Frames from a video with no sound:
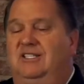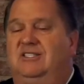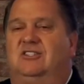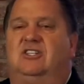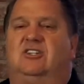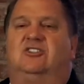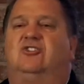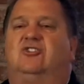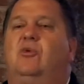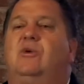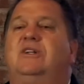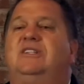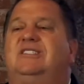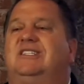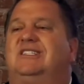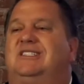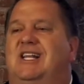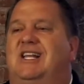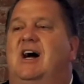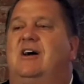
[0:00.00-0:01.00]
There's
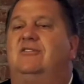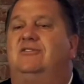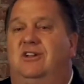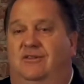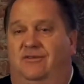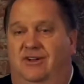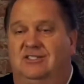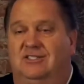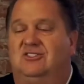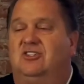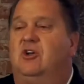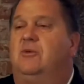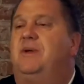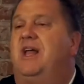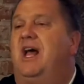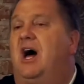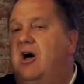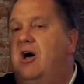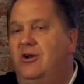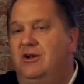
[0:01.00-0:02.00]
26,000 of us. There'll be
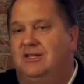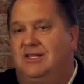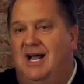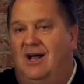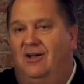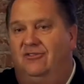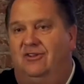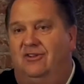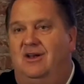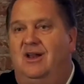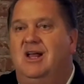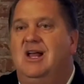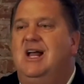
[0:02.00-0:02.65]
100,000.